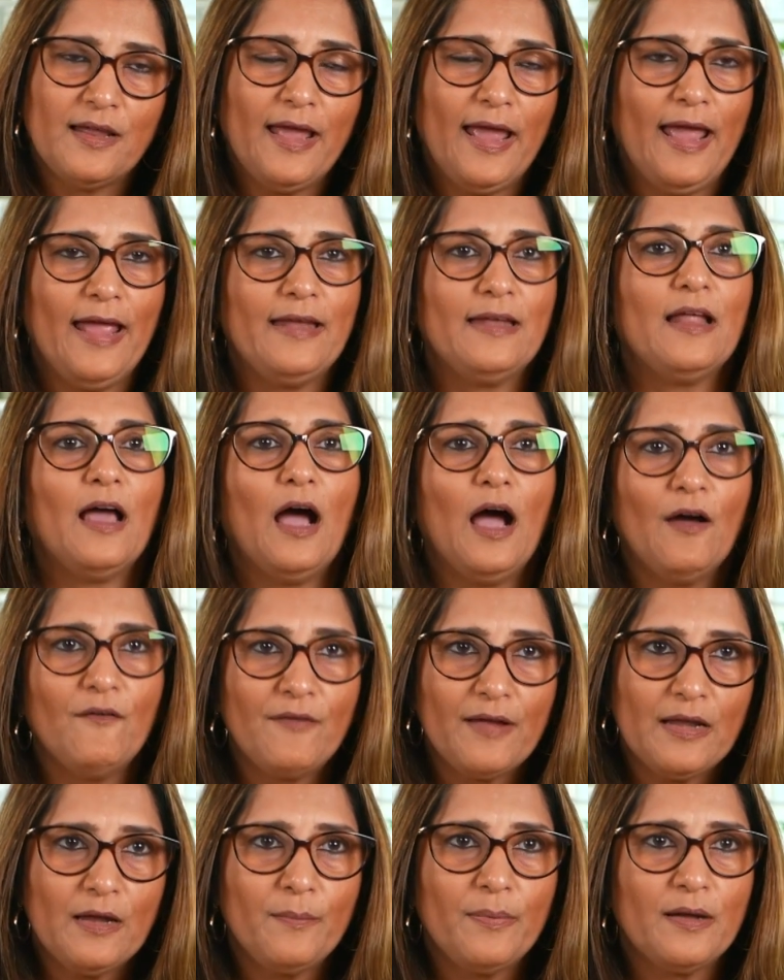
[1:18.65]
and
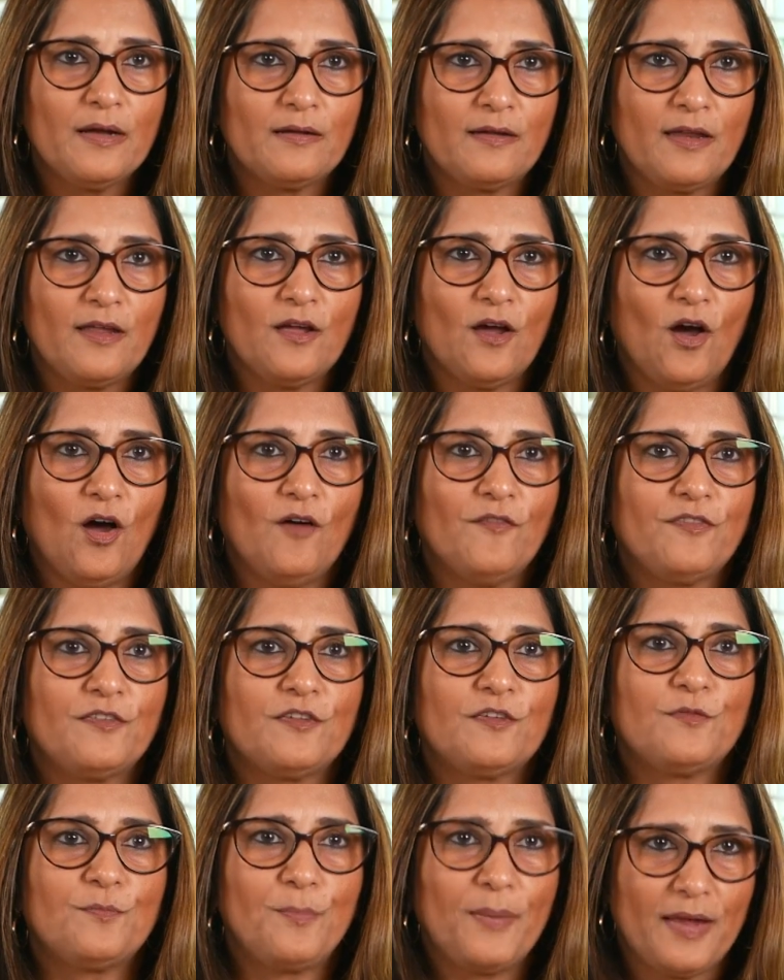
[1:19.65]
availability of
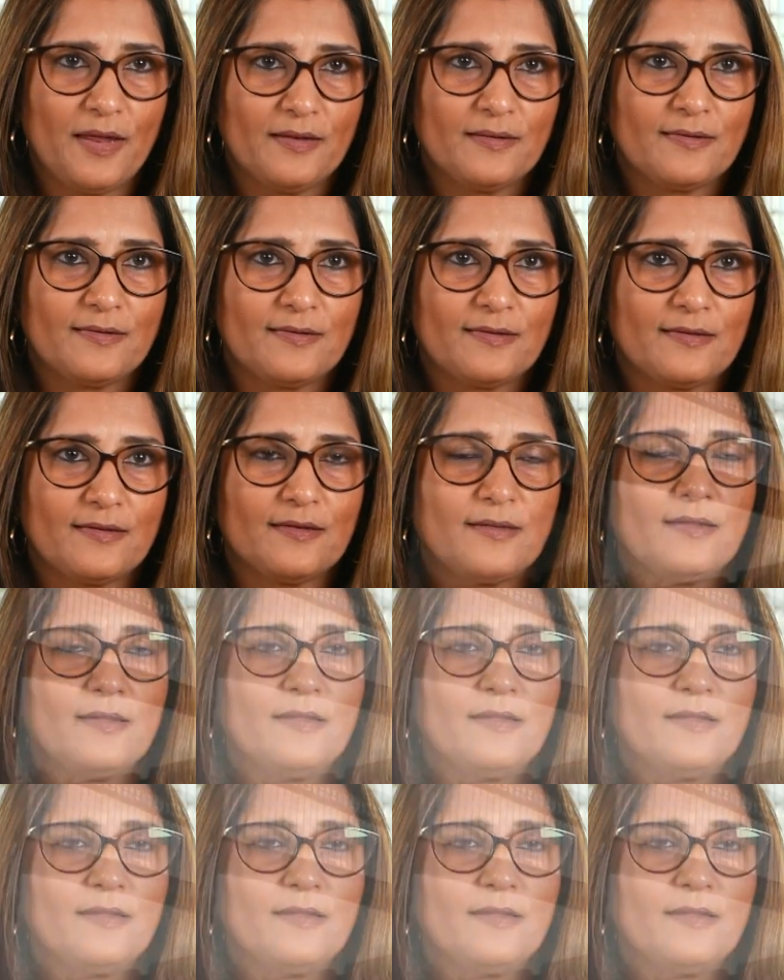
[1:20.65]
space.